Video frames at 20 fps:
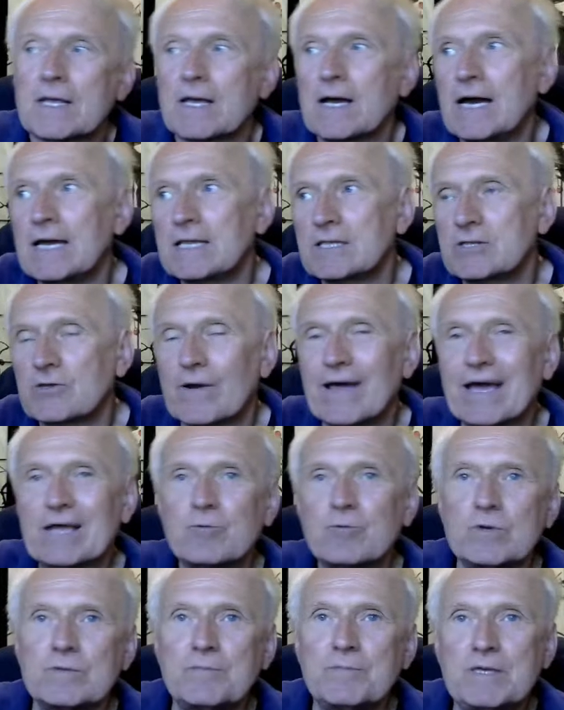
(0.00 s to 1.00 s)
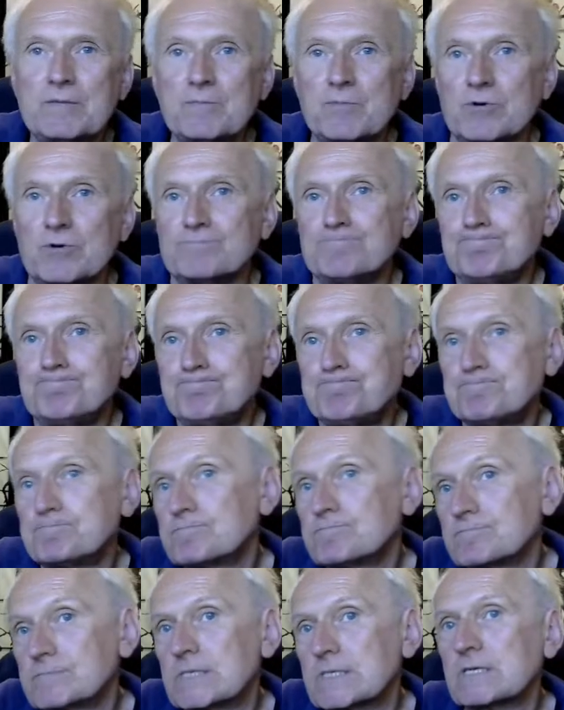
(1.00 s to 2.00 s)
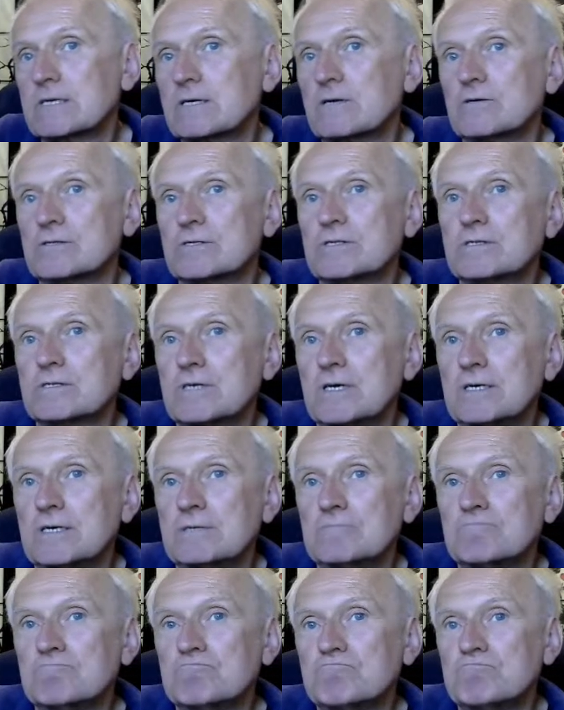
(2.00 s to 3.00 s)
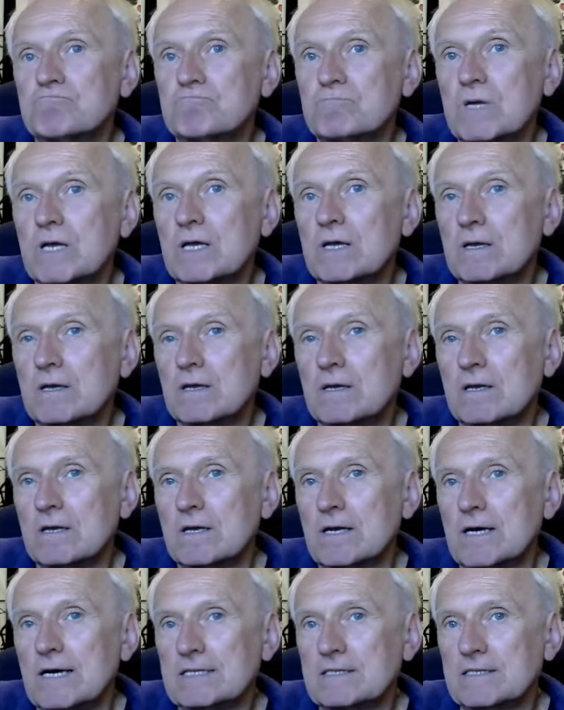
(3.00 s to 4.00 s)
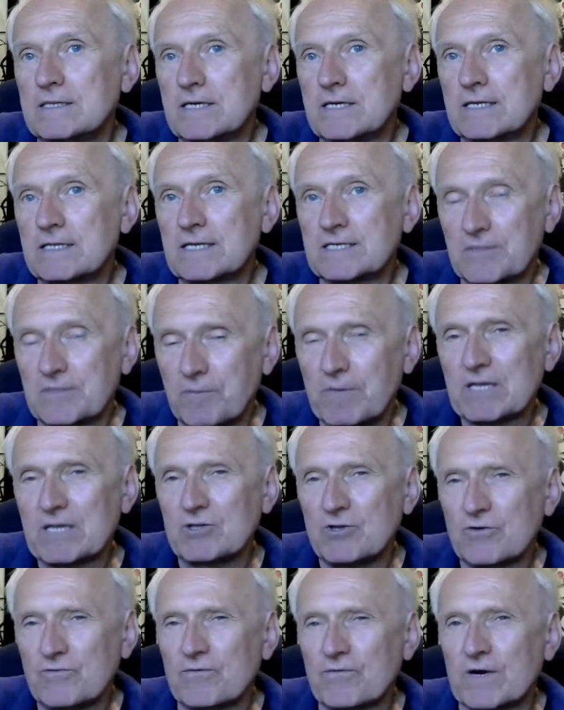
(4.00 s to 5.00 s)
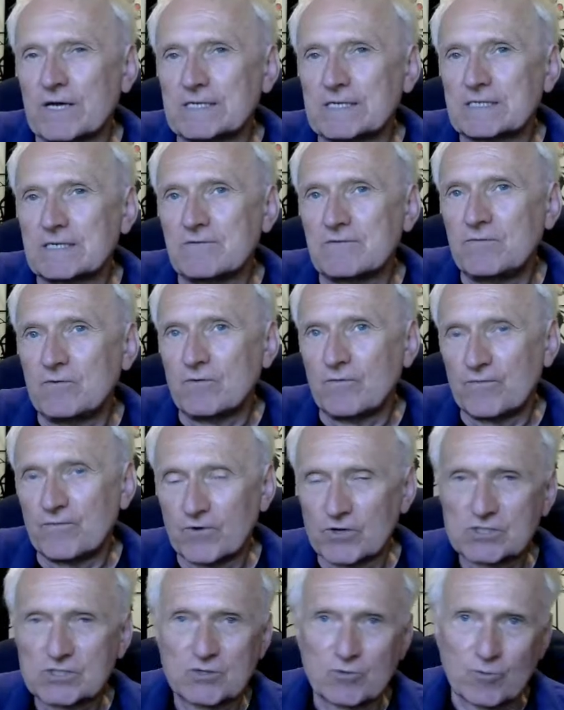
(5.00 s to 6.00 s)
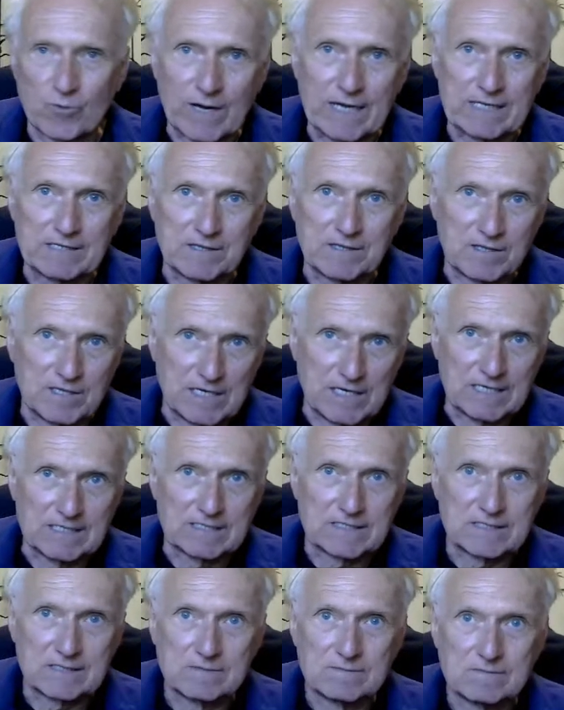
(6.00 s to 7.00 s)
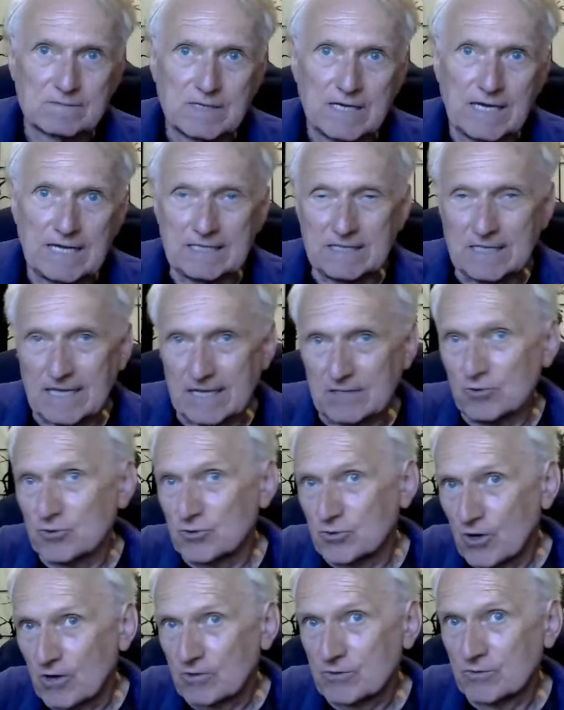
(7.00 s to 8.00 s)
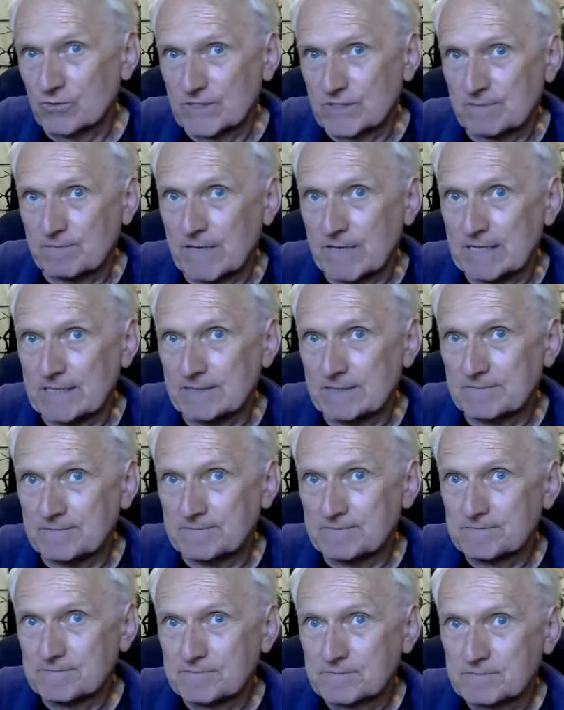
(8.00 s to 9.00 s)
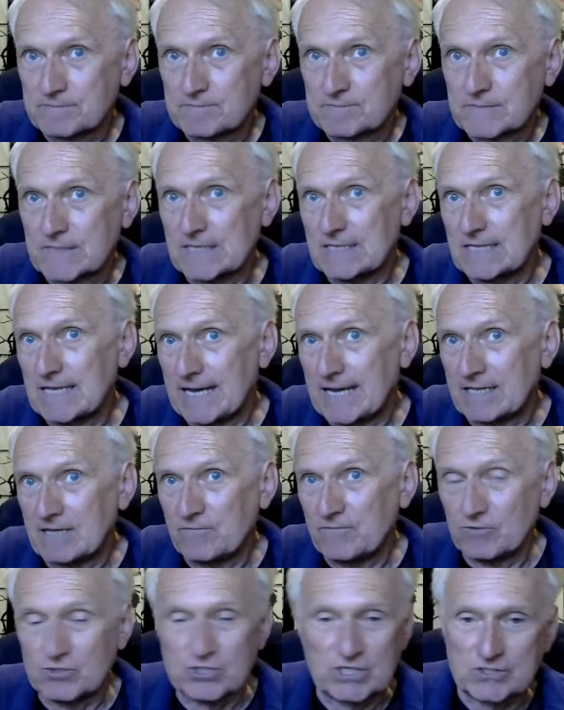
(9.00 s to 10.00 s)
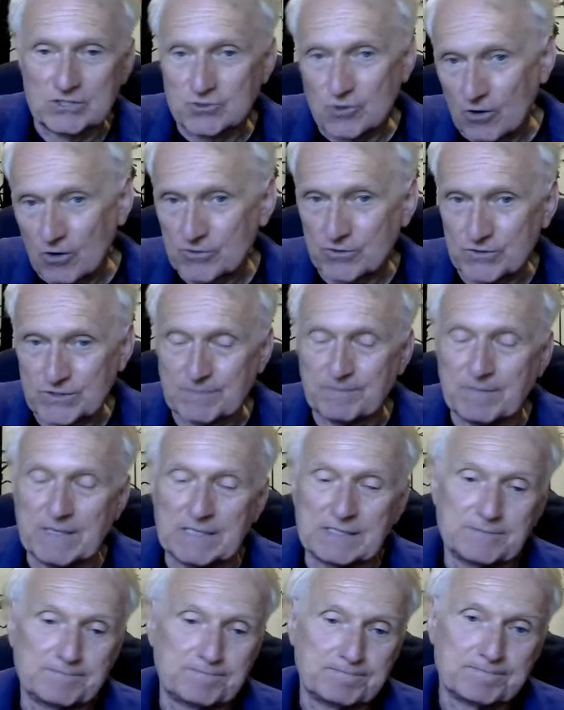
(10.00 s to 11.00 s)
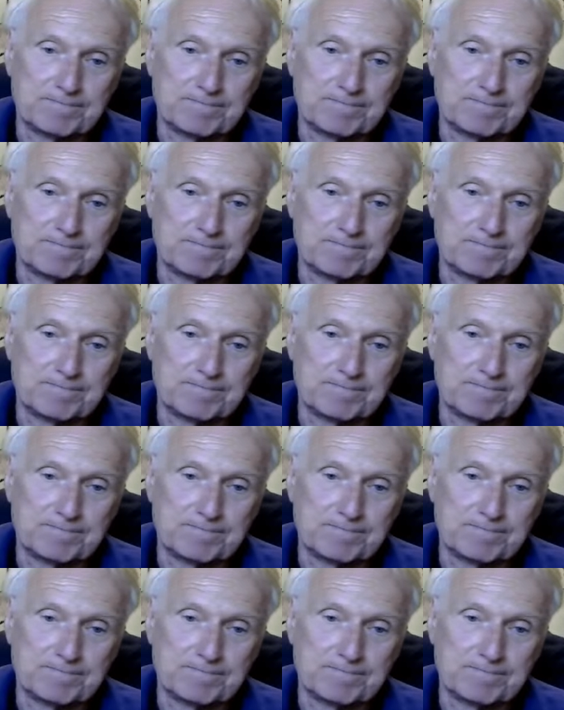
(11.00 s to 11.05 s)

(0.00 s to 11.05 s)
I interact with people, because I think there's a big difference if you first write things and then you talk to somebody than if you just talk to somebody.